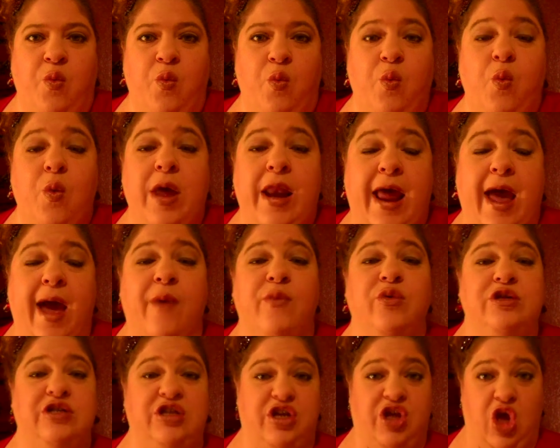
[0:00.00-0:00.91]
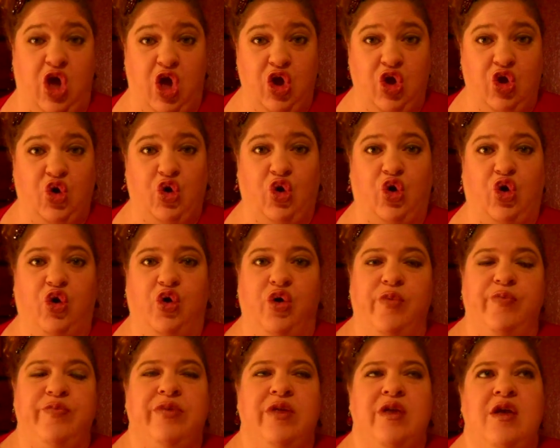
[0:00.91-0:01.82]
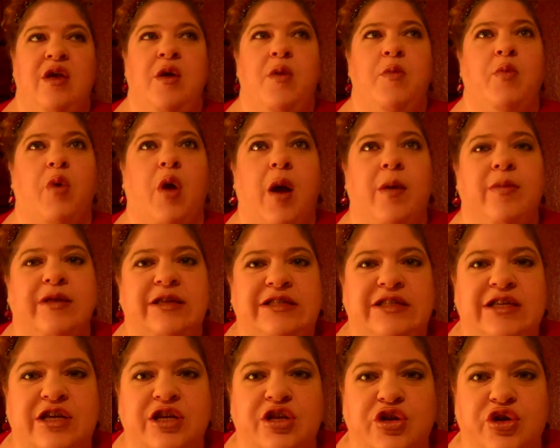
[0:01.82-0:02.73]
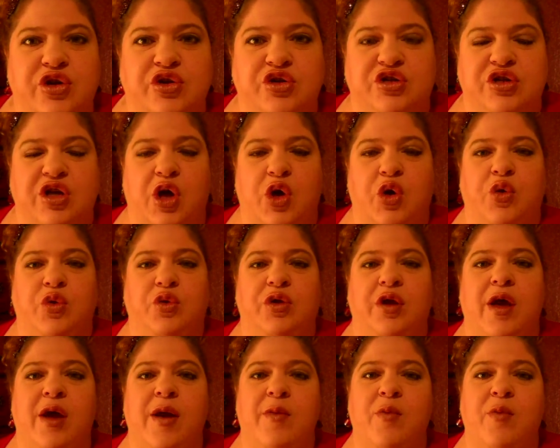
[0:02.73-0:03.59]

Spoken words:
when I was a young girl, probably 10 years old,